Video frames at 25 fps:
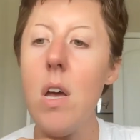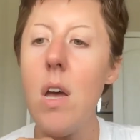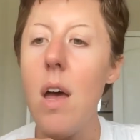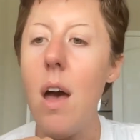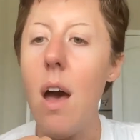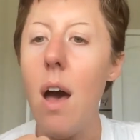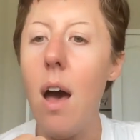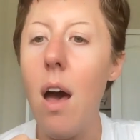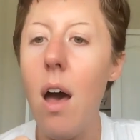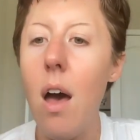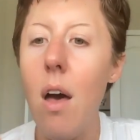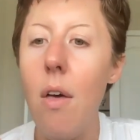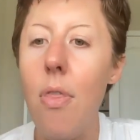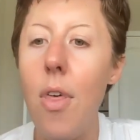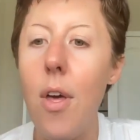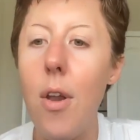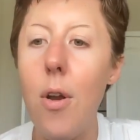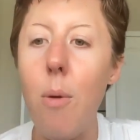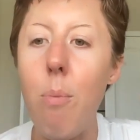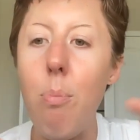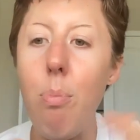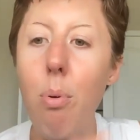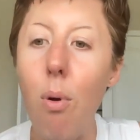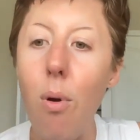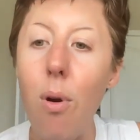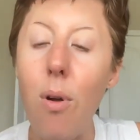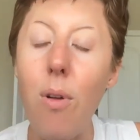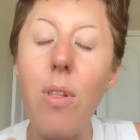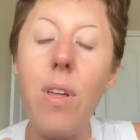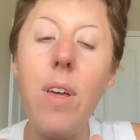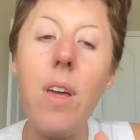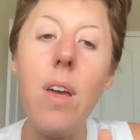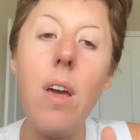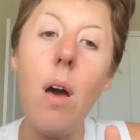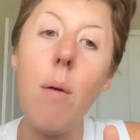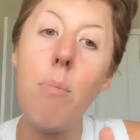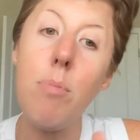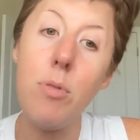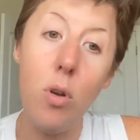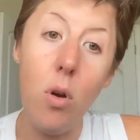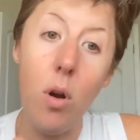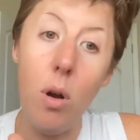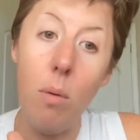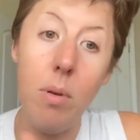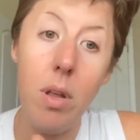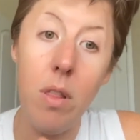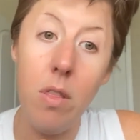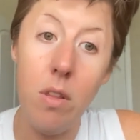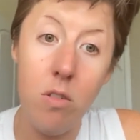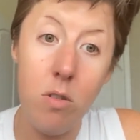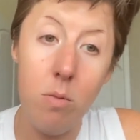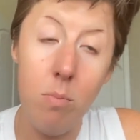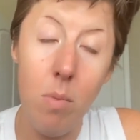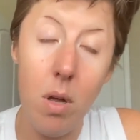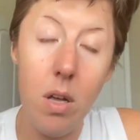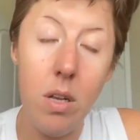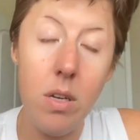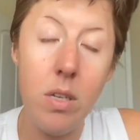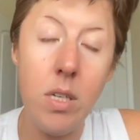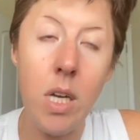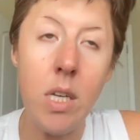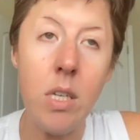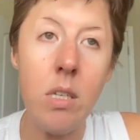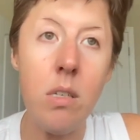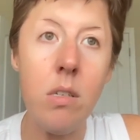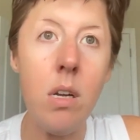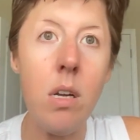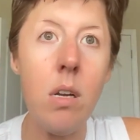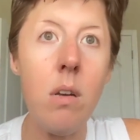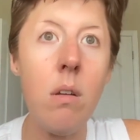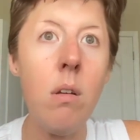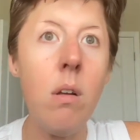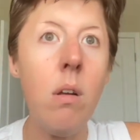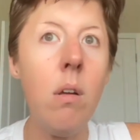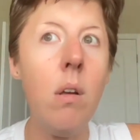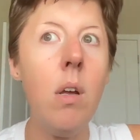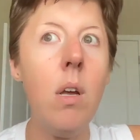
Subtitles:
that are poorly absorbed in the small intestine.